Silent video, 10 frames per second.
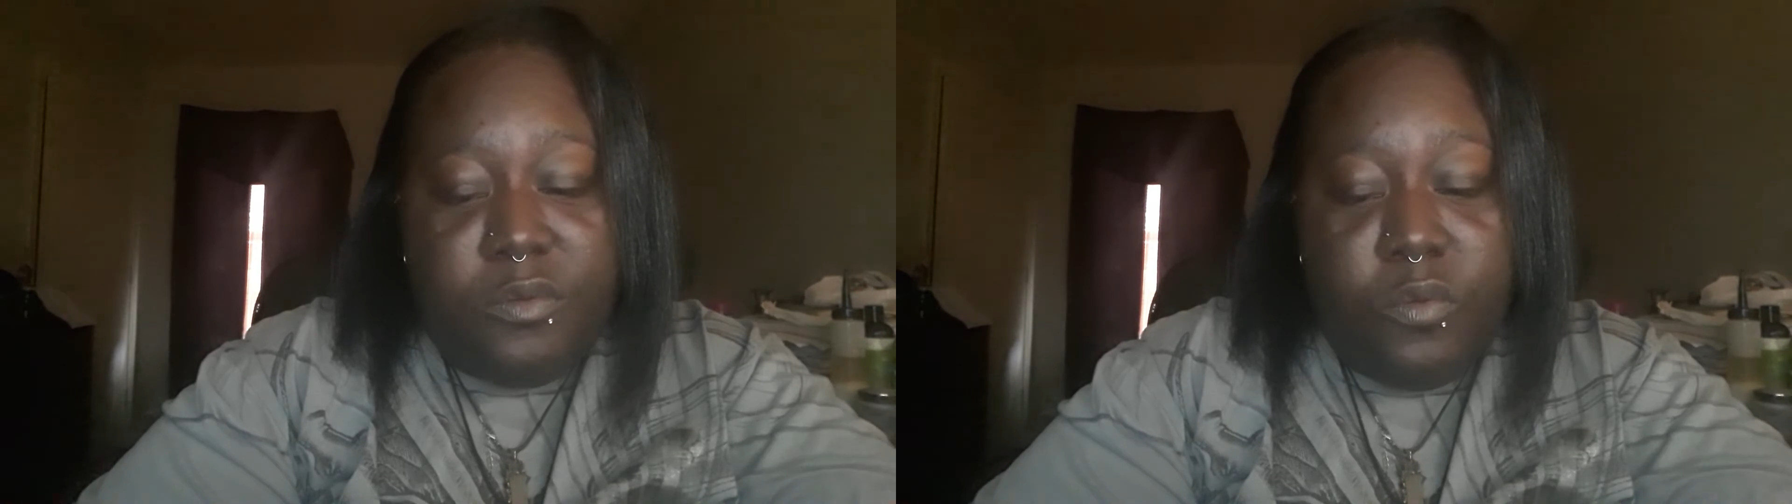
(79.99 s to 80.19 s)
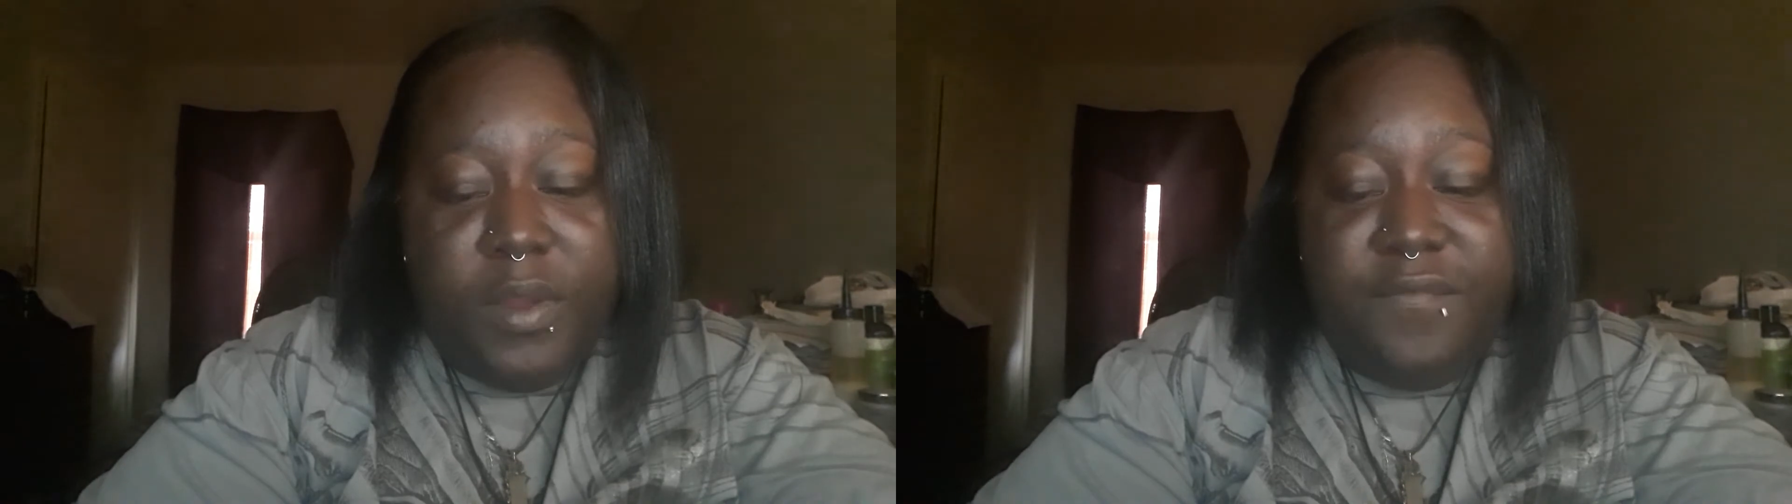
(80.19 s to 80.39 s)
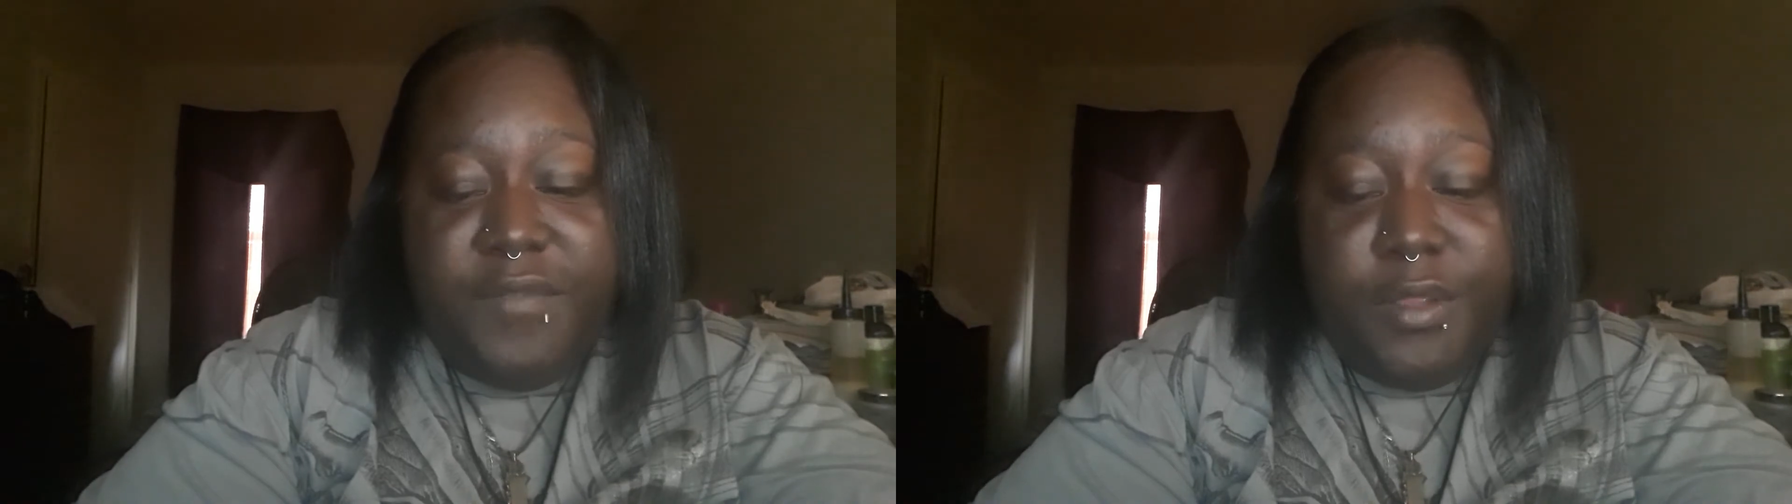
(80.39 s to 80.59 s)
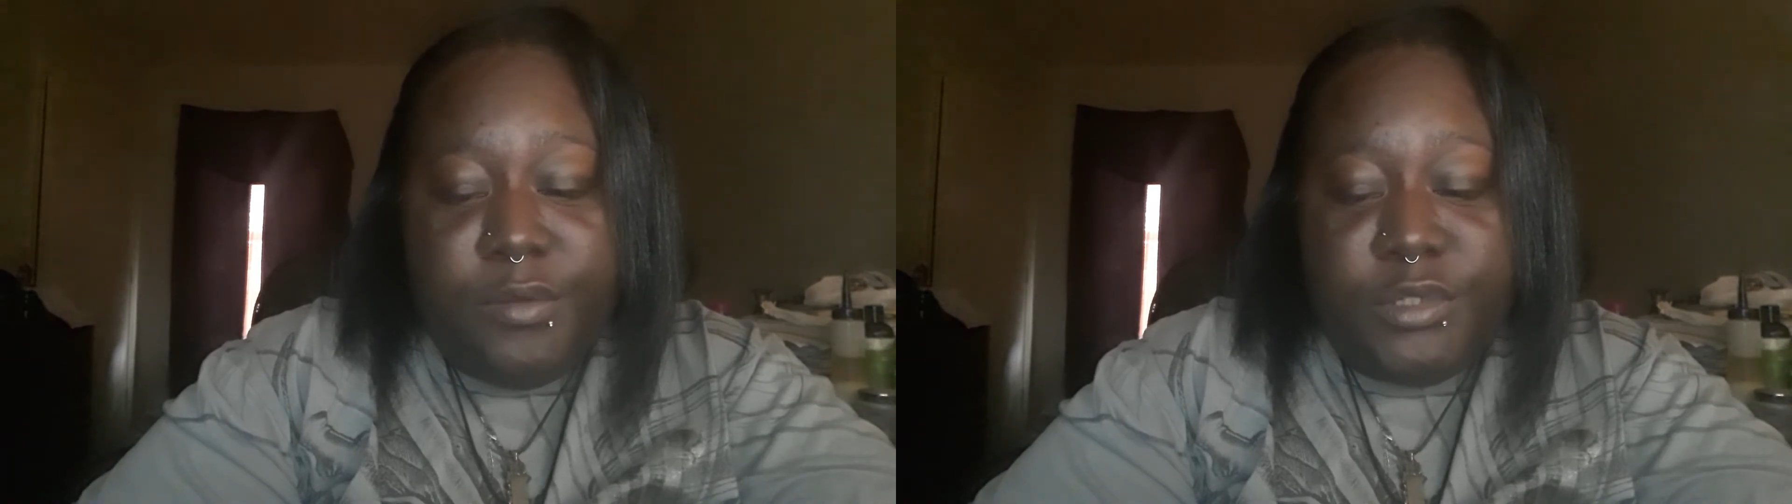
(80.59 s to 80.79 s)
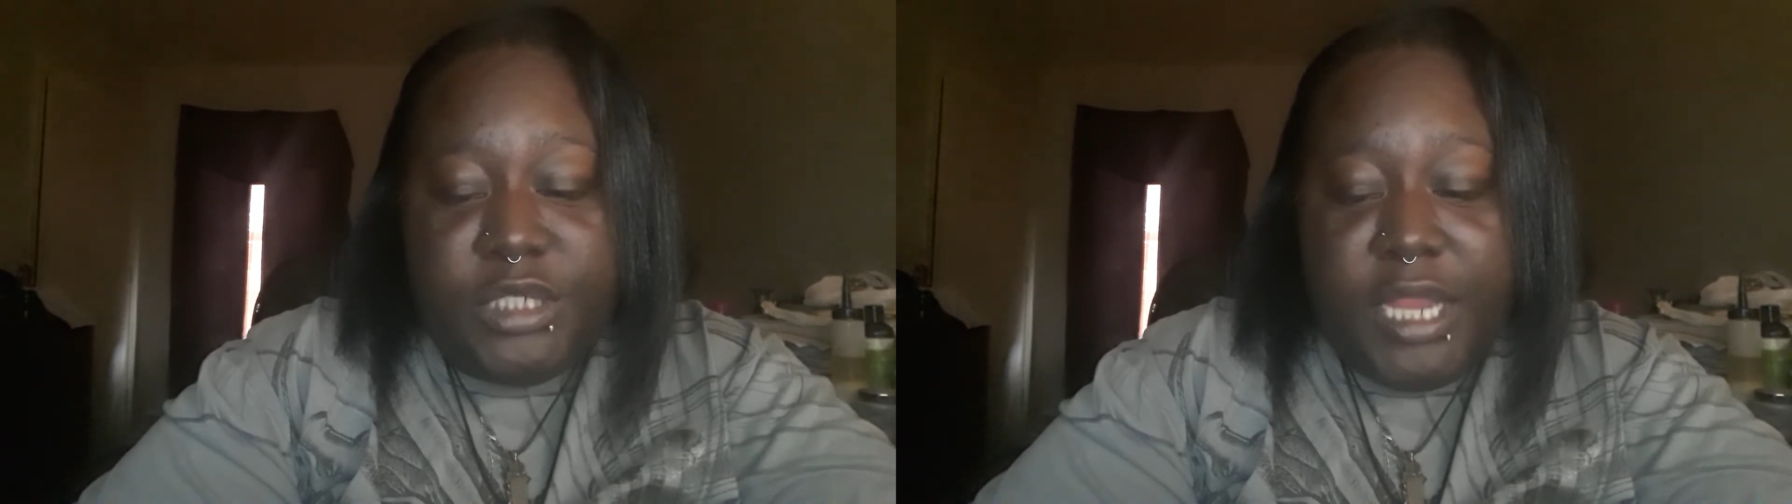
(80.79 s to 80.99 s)

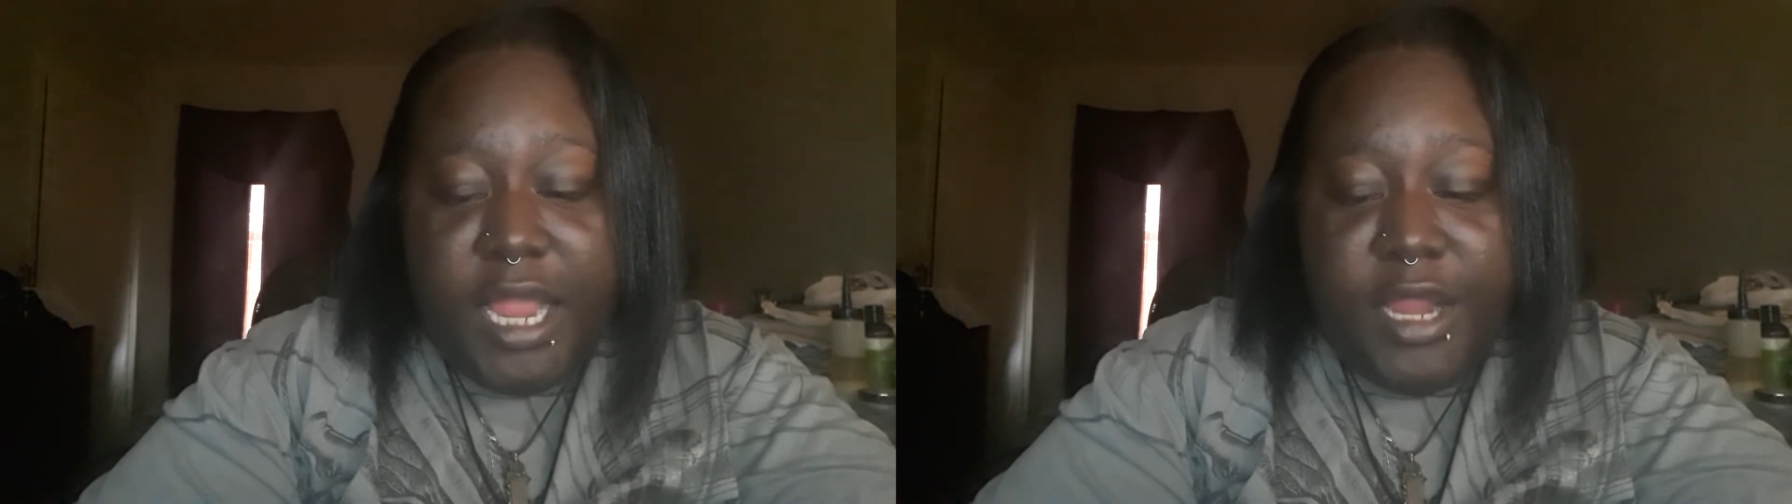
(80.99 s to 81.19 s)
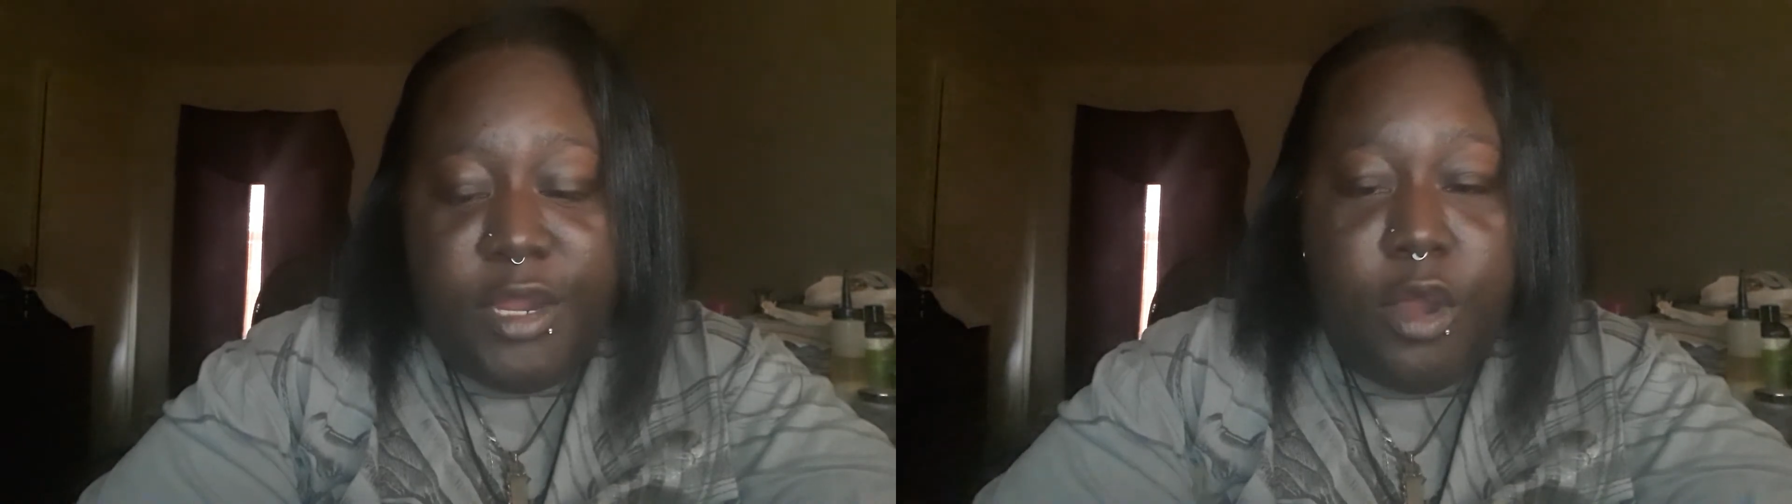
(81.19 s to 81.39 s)
refuge, and